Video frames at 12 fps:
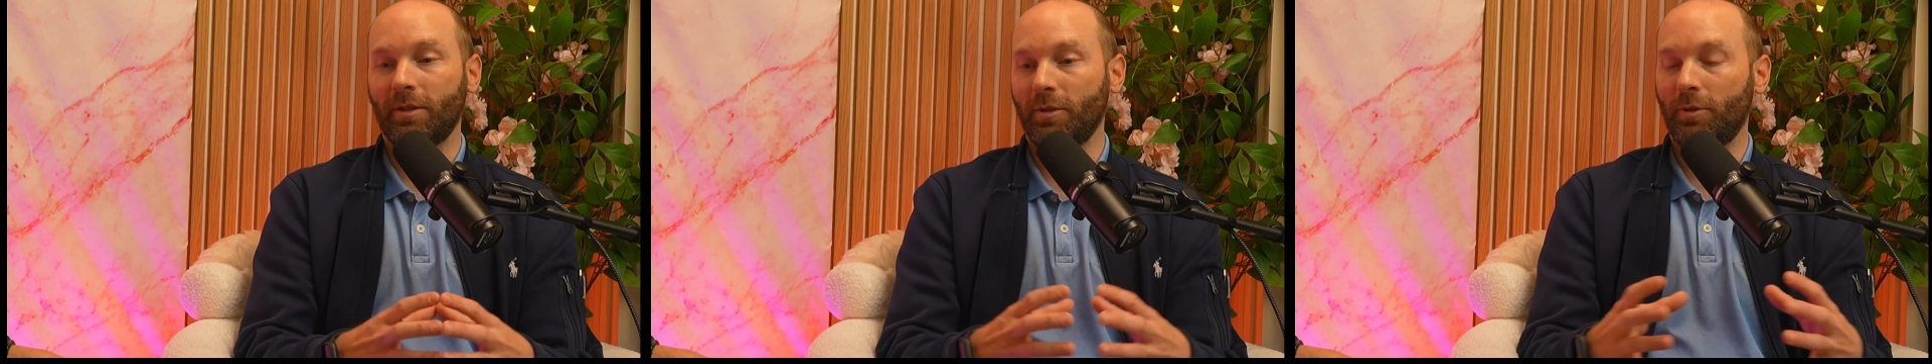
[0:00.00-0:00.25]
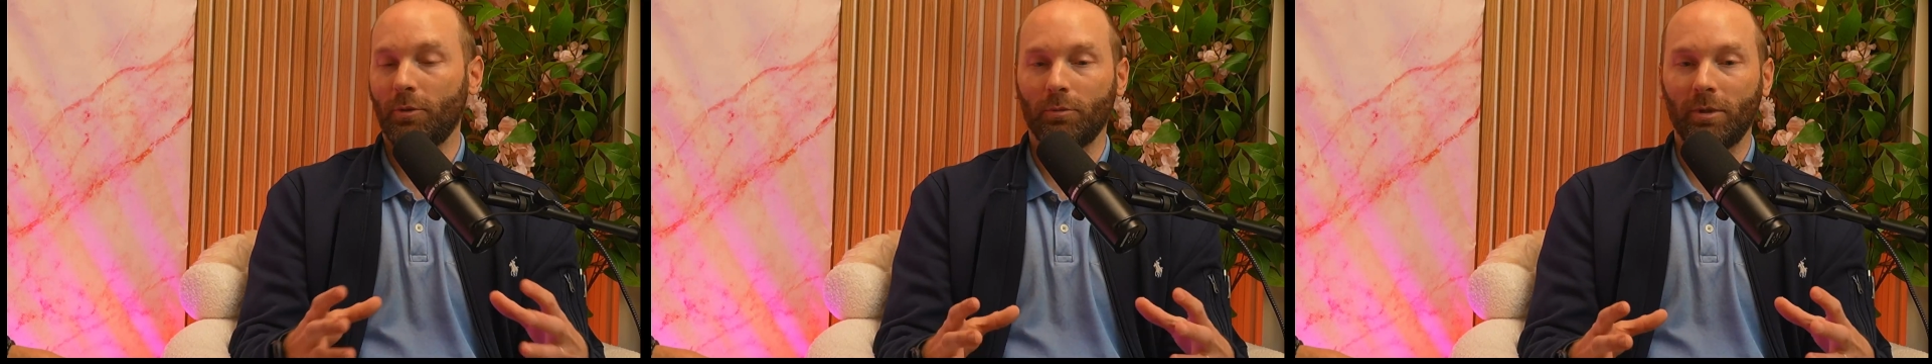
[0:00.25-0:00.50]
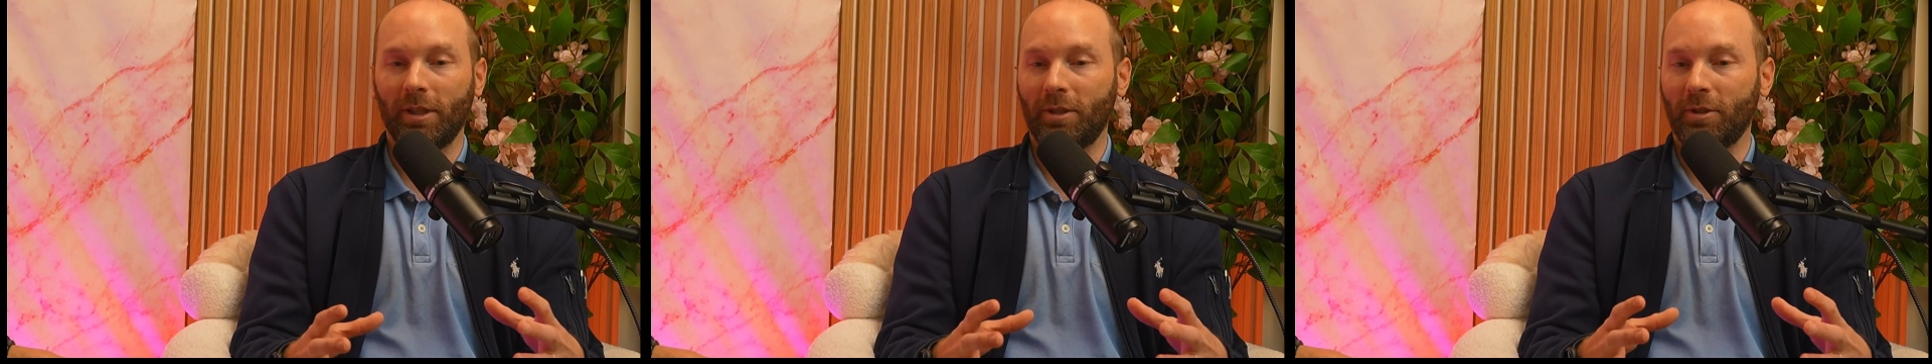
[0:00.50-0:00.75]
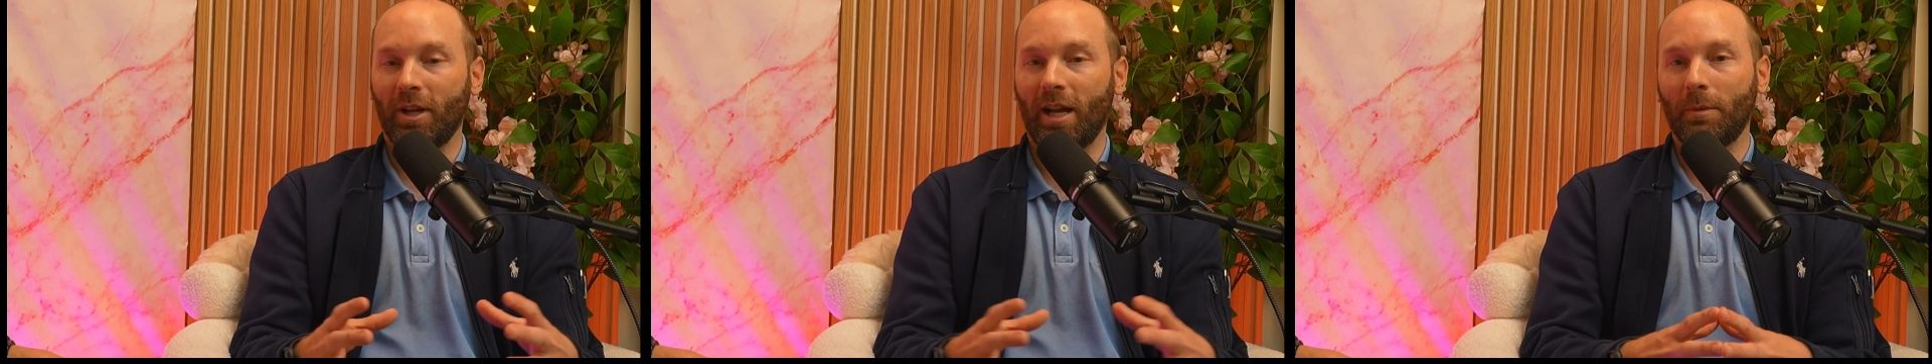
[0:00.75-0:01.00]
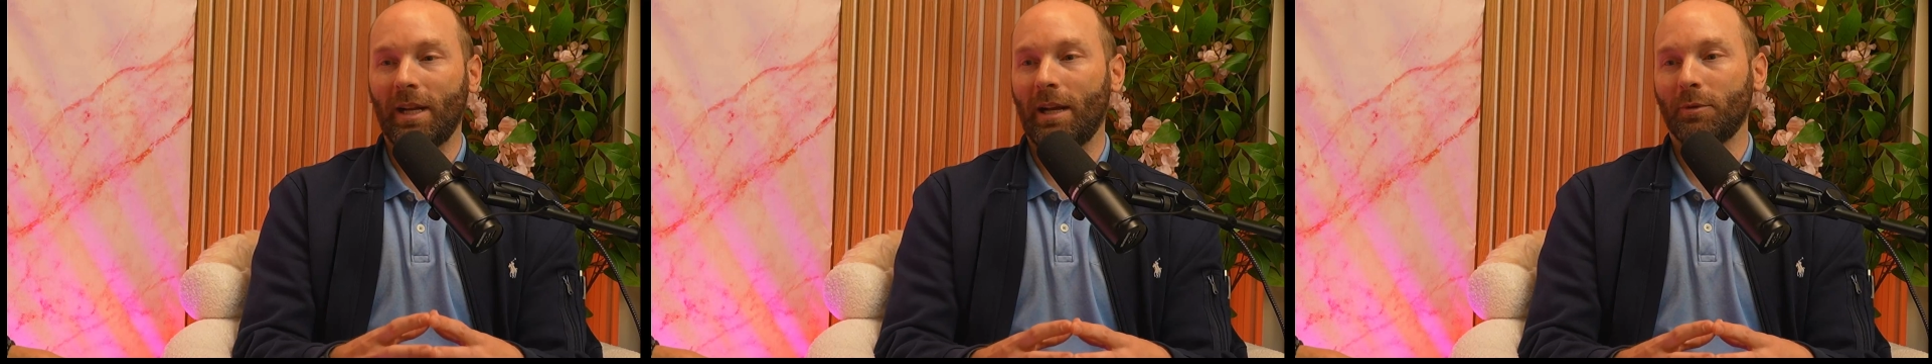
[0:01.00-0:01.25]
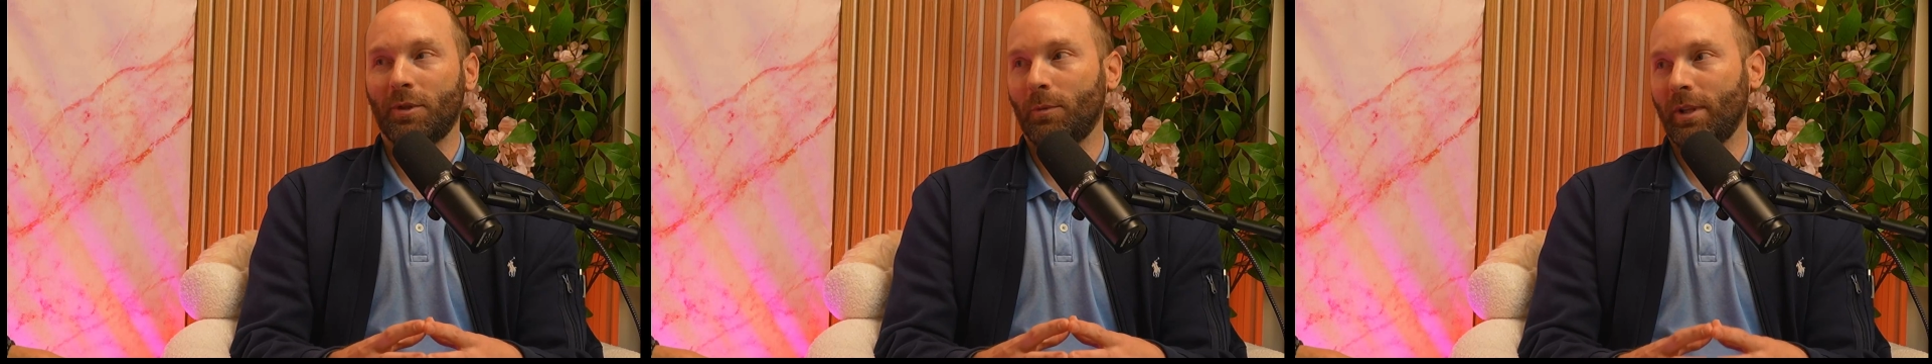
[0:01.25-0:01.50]
and do a really good job, and I
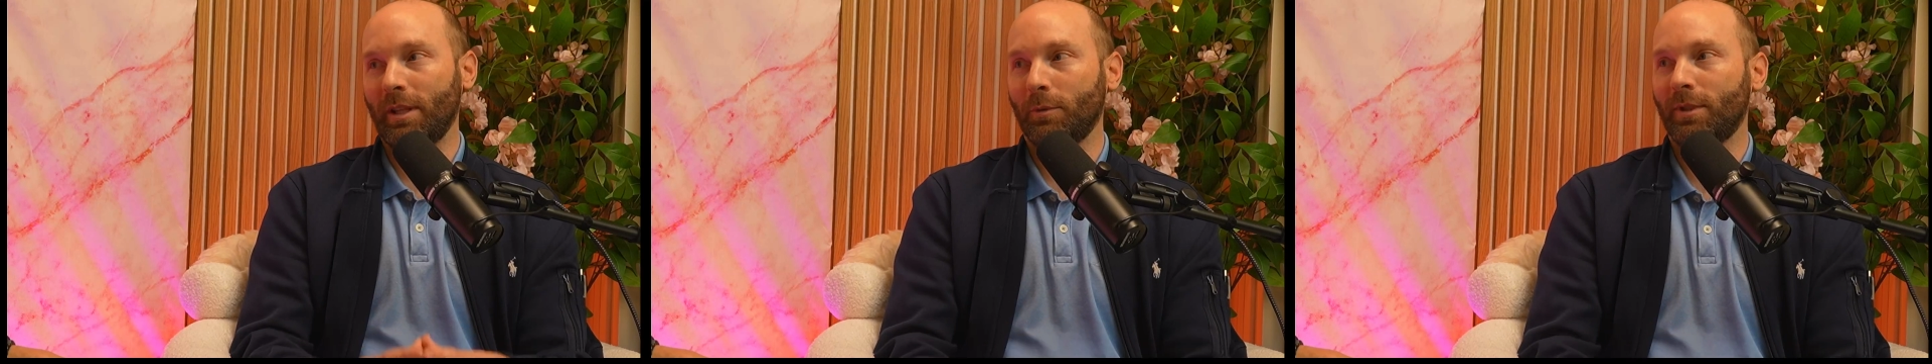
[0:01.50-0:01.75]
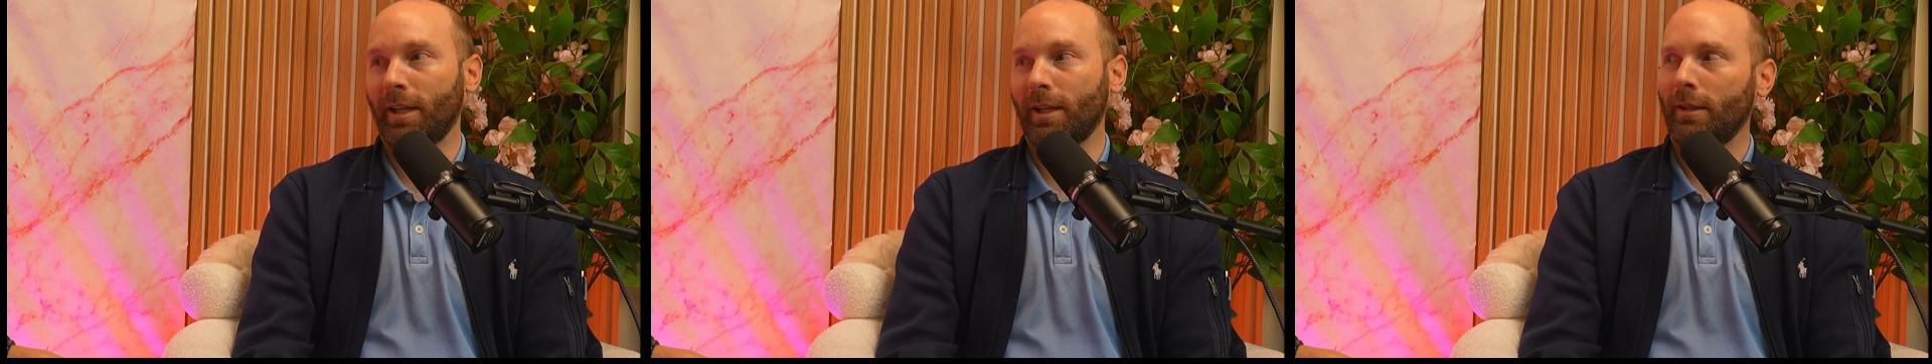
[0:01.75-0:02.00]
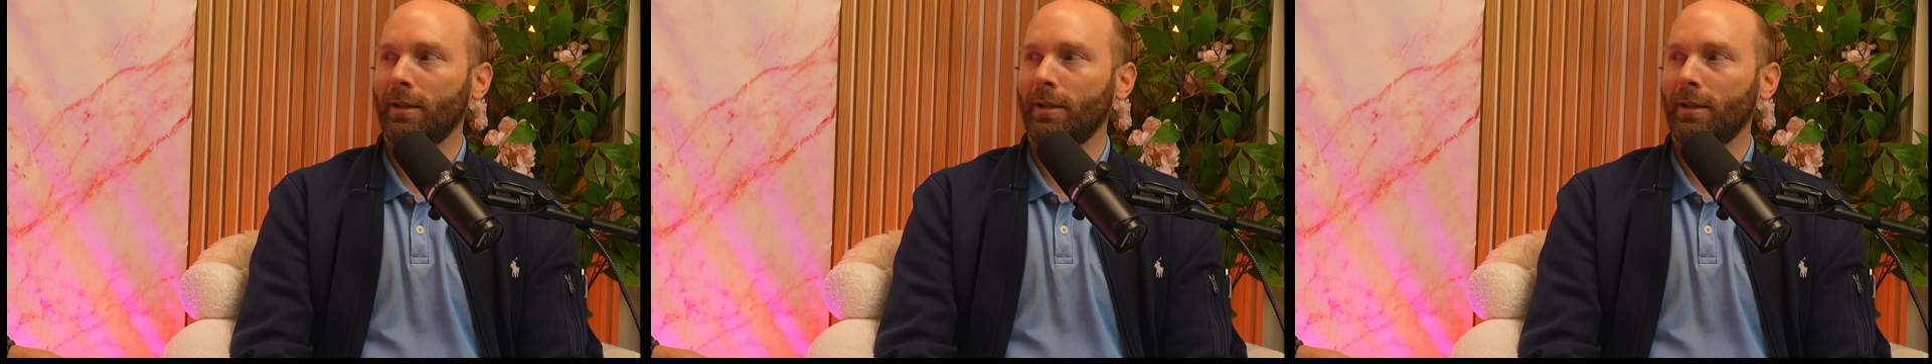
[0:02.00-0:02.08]
was the one that was like,